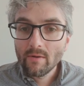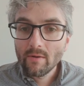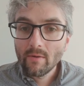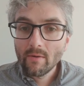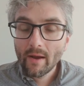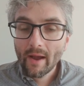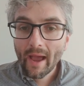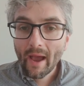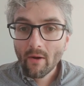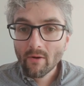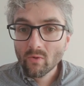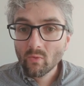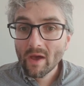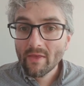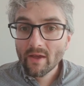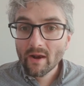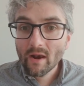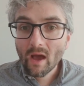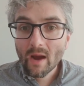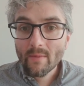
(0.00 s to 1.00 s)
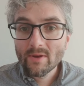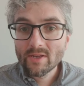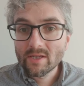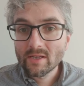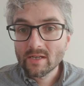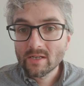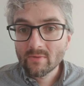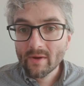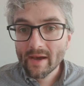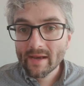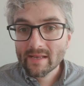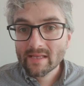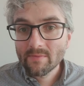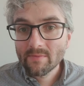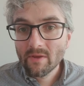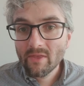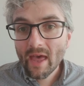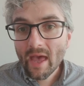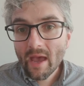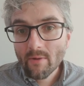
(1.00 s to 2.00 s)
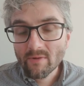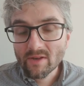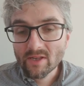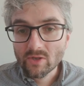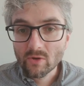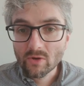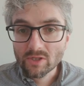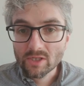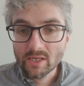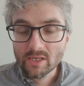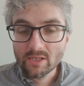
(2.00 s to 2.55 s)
and whether libraries can direct some of their resources